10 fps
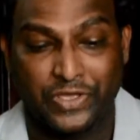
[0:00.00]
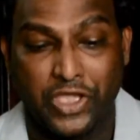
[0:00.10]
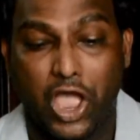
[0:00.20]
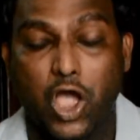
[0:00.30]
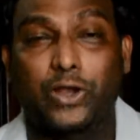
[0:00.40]

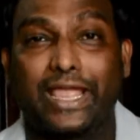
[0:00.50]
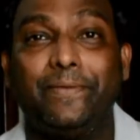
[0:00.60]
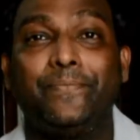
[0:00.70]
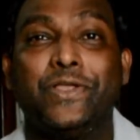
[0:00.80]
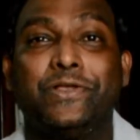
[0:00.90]

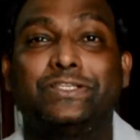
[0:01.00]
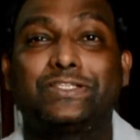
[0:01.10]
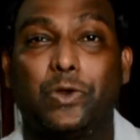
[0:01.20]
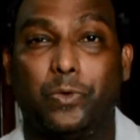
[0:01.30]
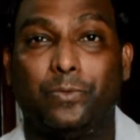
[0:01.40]
Okay,
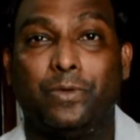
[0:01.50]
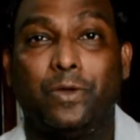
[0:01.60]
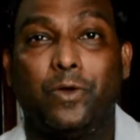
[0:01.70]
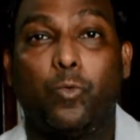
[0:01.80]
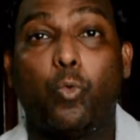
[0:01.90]
so
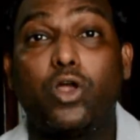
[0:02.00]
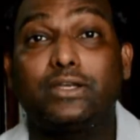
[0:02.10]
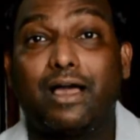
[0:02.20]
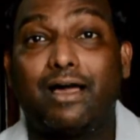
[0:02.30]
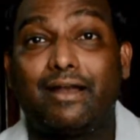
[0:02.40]

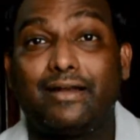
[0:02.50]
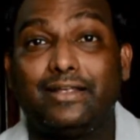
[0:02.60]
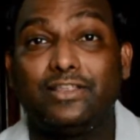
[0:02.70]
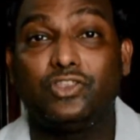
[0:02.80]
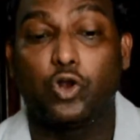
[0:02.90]
what
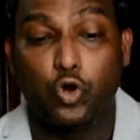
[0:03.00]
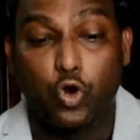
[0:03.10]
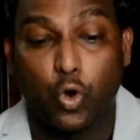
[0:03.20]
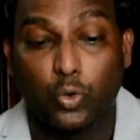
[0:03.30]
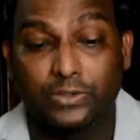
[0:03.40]
are the
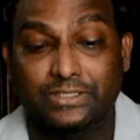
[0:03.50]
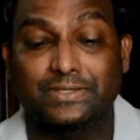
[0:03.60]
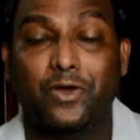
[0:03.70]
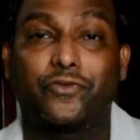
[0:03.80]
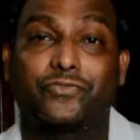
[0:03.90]

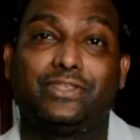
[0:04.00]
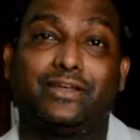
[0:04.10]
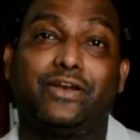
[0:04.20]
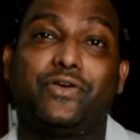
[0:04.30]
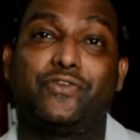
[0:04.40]
goals of
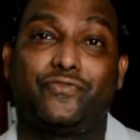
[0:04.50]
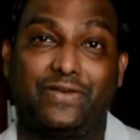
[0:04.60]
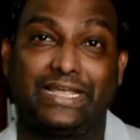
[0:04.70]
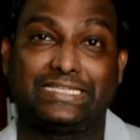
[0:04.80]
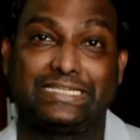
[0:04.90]
the
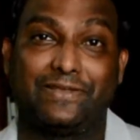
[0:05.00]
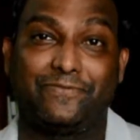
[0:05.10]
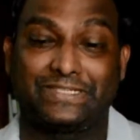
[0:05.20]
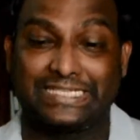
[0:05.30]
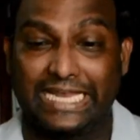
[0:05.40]
reflective
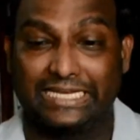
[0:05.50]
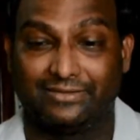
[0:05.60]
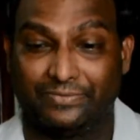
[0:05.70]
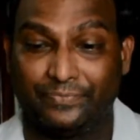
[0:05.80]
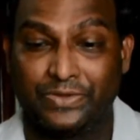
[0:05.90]

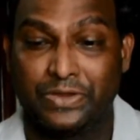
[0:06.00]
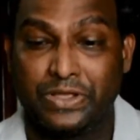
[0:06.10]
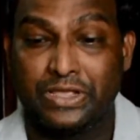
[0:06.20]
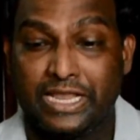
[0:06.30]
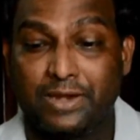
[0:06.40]
cycle?
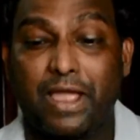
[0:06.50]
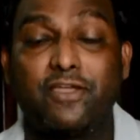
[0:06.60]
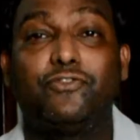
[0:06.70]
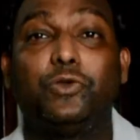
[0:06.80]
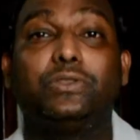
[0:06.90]
In my
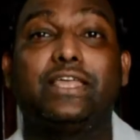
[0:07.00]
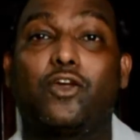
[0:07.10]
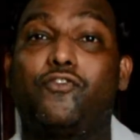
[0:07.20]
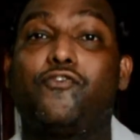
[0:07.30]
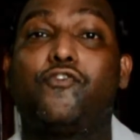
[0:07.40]
view, there
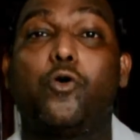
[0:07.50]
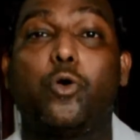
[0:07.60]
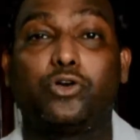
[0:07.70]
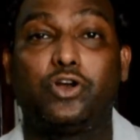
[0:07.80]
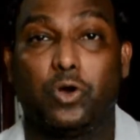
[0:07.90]
are
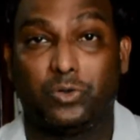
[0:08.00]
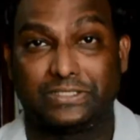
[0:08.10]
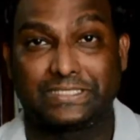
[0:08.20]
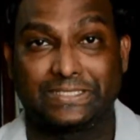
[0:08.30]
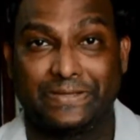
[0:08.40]
4
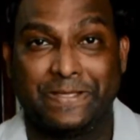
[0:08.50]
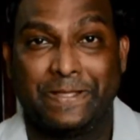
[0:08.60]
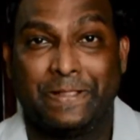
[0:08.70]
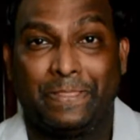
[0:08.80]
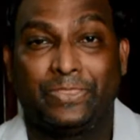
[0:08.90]
goals.
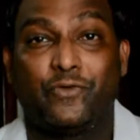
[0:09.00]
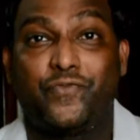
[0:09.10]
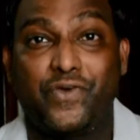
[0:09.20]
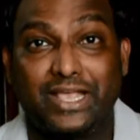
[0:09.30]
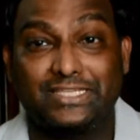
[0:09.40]
The
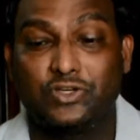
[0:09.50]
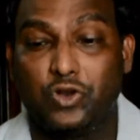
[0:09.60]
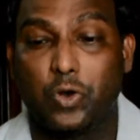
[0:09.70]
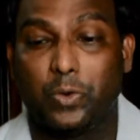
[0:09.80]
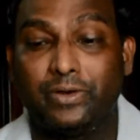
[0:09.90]
first
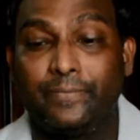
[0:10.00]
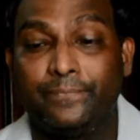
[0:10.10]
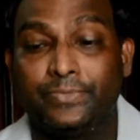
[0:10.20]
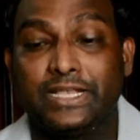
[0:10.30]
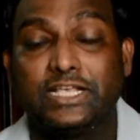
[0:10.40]
goal
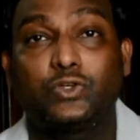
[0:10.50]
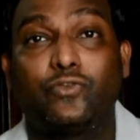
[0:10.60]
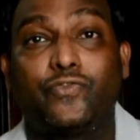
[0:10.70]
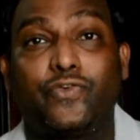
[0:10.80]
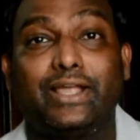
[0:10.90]
is to
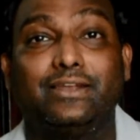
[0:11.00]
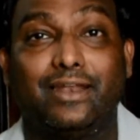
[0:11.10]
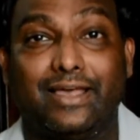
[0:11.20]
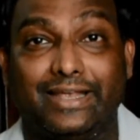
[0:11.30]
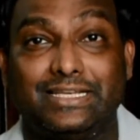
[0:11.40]

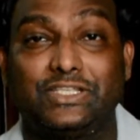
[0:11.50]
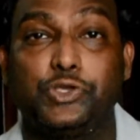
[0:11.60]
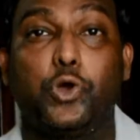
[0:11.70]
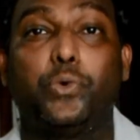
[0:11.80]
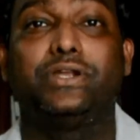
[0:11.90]
finalize
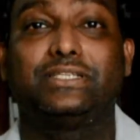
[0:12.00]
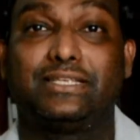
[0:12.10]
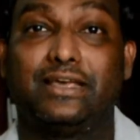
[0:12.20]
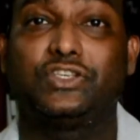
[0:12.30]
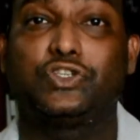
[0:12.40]
your
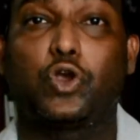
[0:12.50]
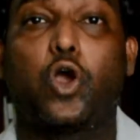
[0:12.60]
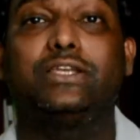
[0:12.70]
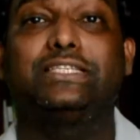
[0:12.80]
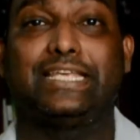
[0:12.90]
research
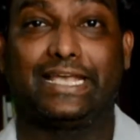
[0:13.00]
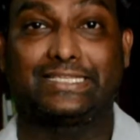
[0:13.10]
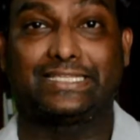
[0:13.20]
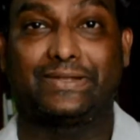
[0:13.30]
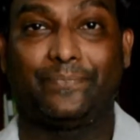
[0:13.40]

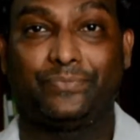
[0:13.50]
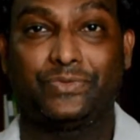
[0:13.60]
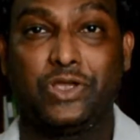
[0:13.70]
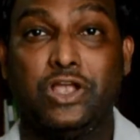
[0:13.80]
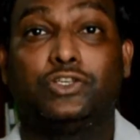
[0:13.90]
context.
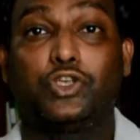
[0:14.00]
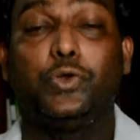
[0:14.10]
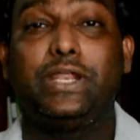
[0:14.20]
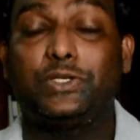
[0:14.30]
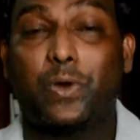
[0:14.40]
So you
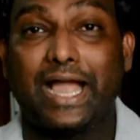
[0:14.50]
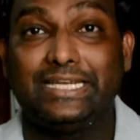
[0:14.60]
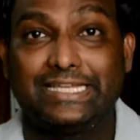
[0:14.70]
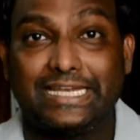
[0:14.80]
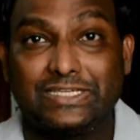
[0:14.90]
need to
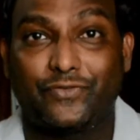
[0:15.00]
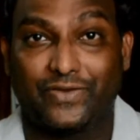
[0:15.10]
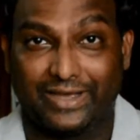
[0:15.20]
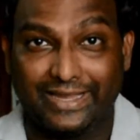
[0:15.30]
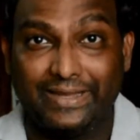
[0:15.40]

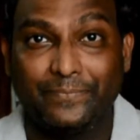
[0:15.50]
identify